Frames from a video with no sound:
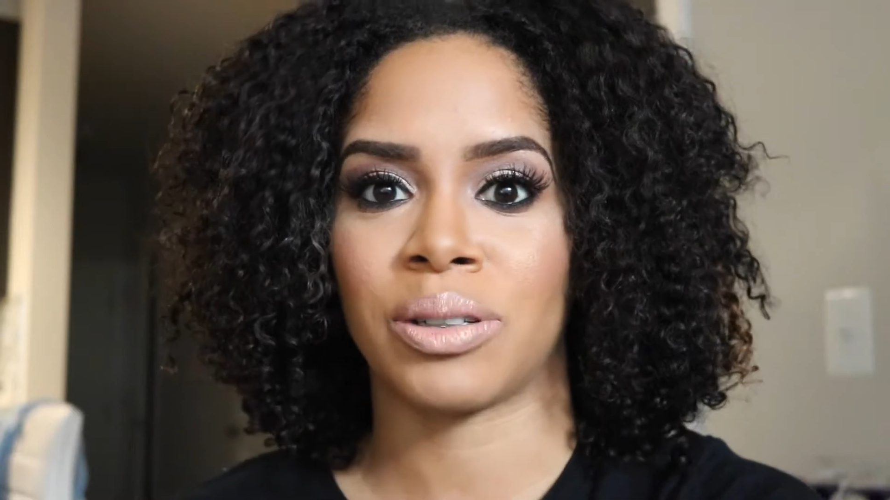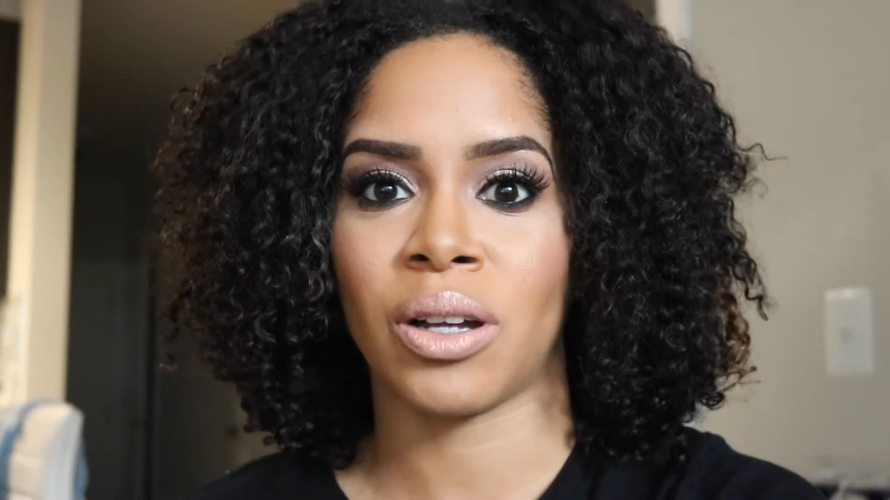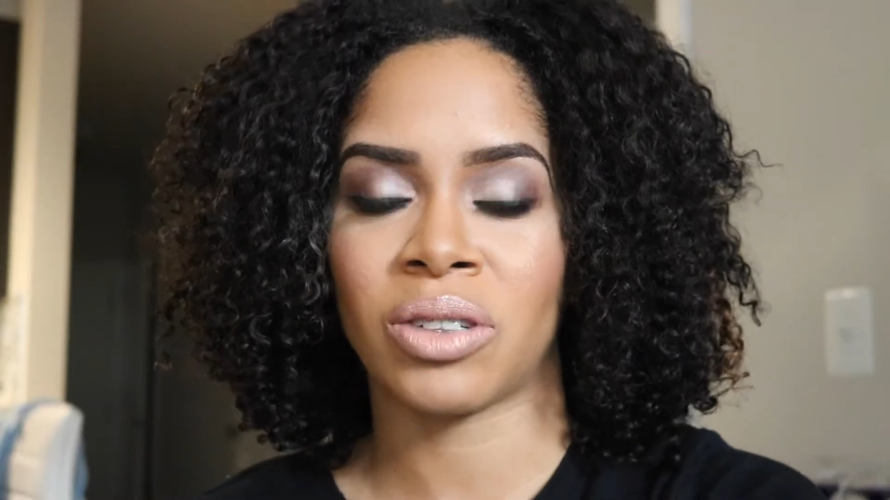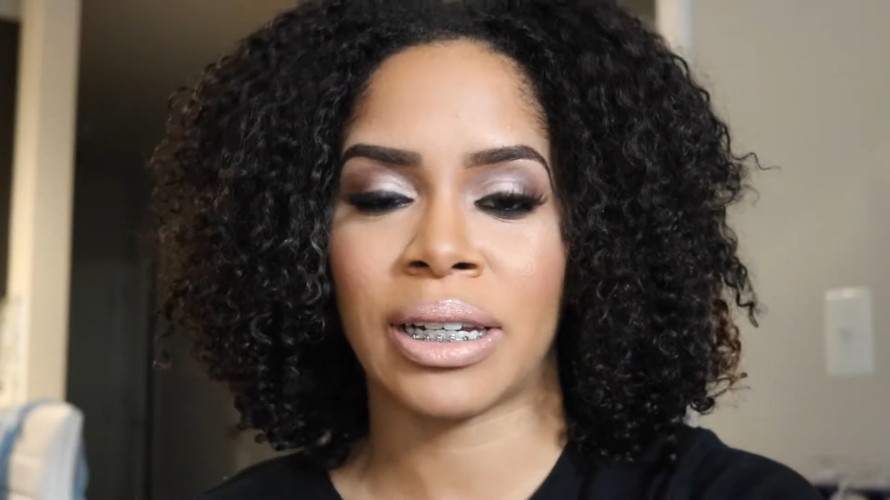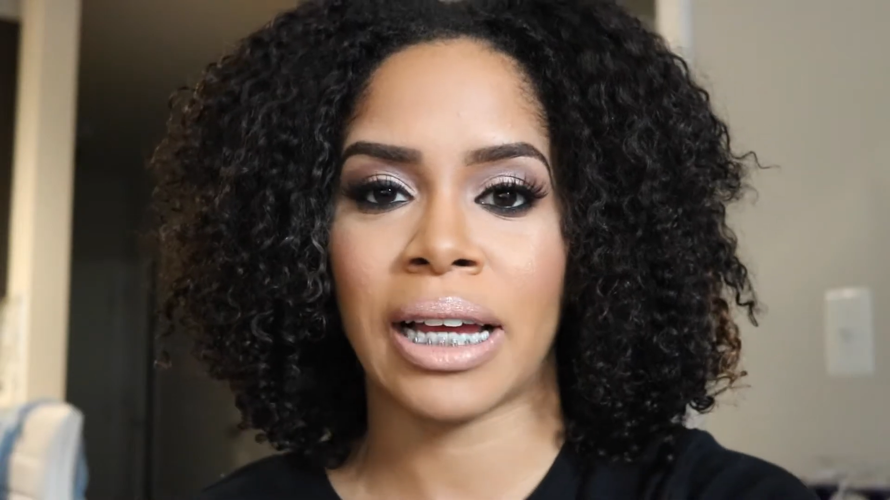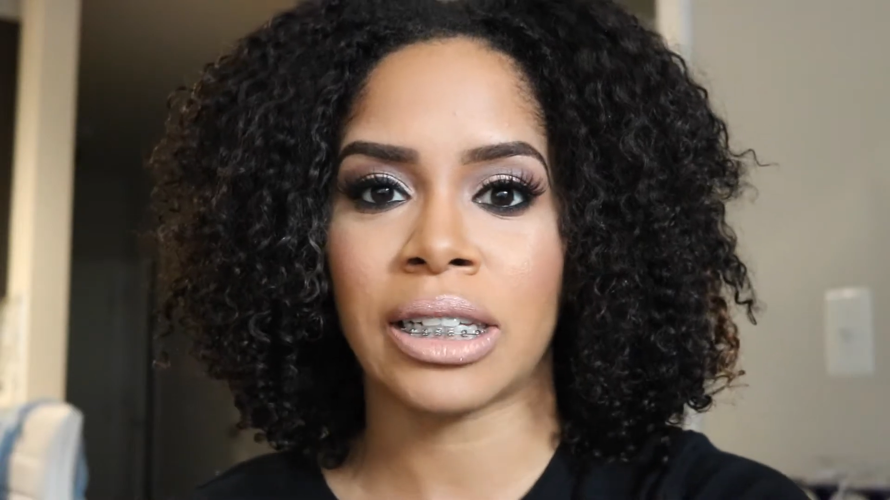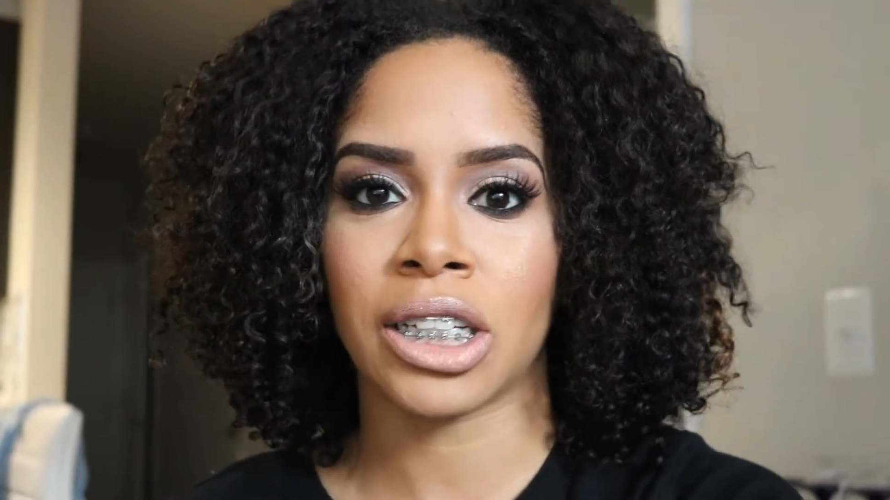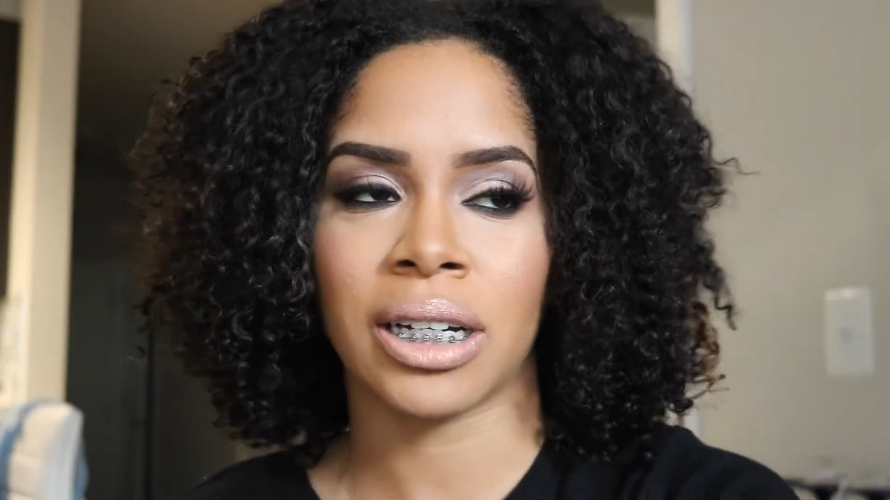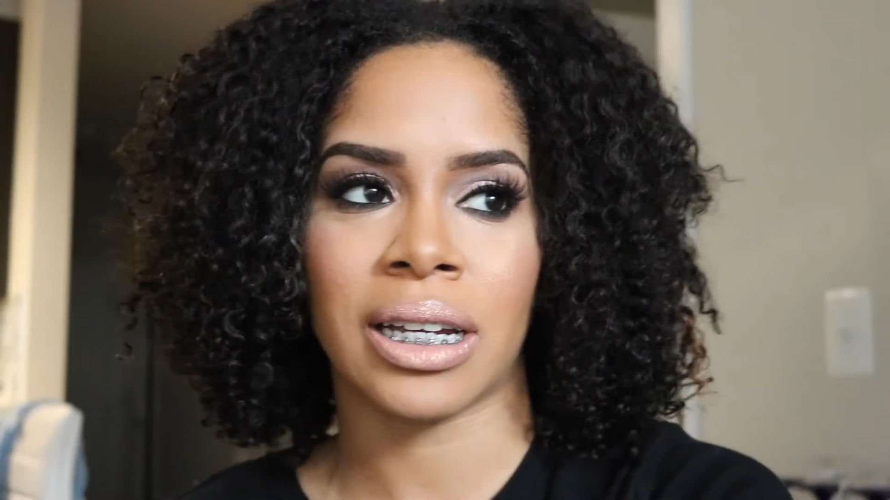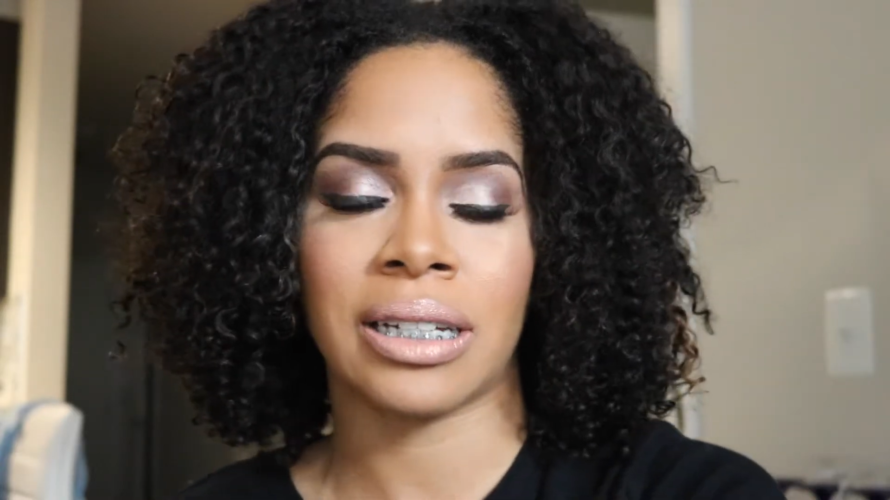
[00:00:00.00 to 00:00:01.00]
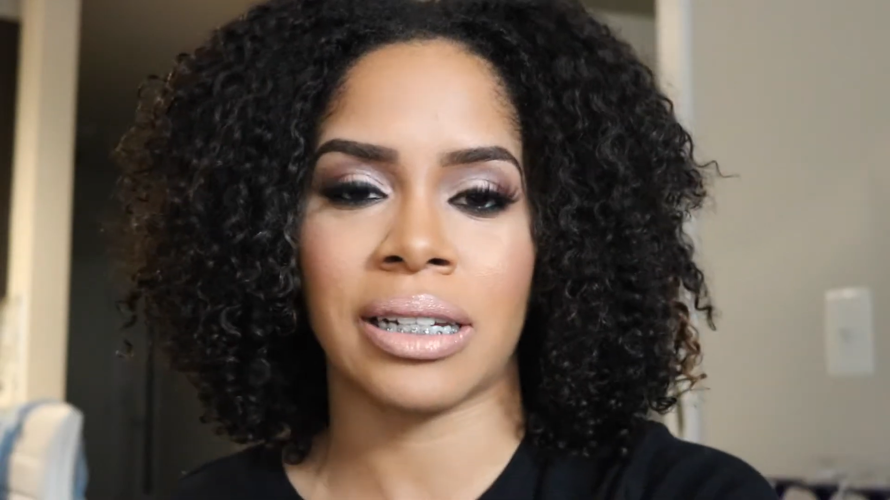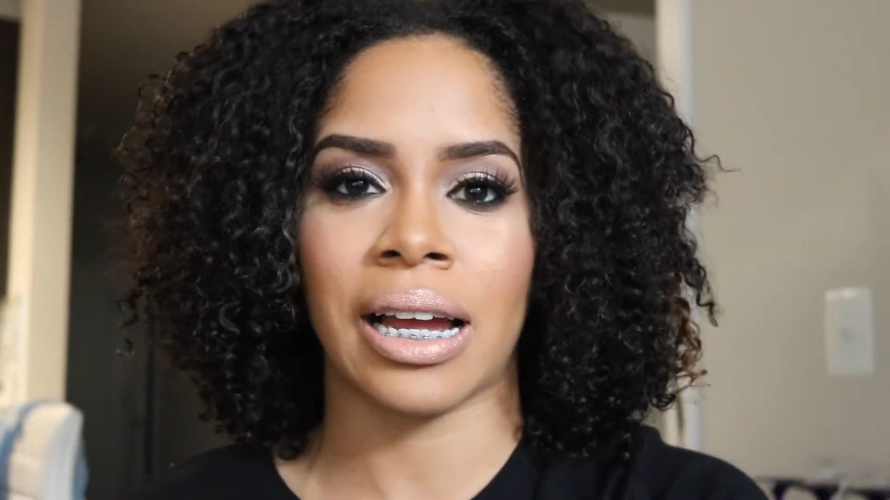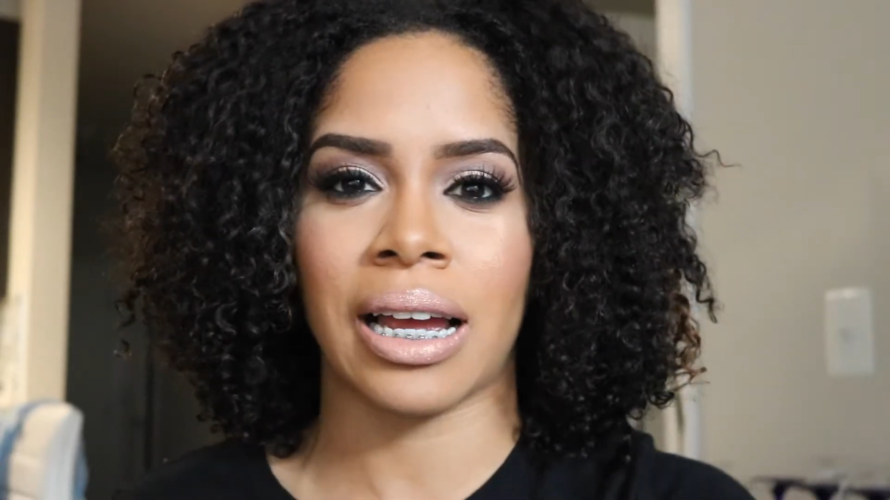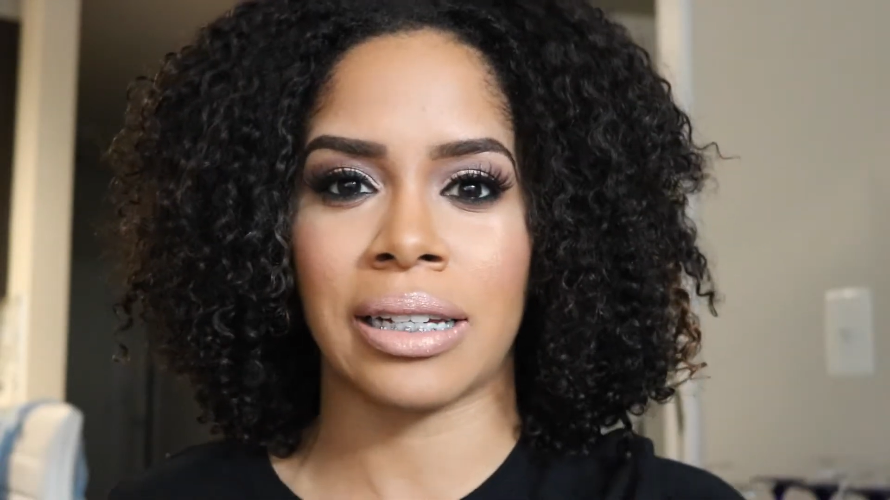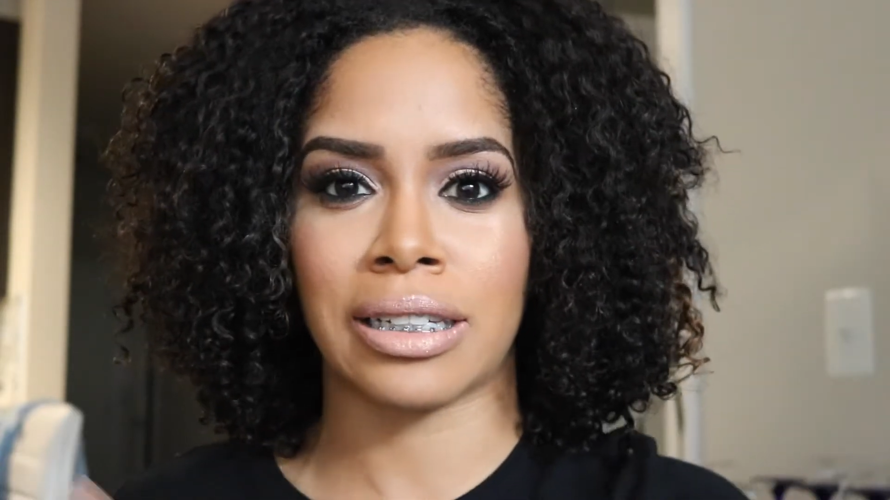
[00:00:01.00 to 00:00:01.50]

So today's look is like a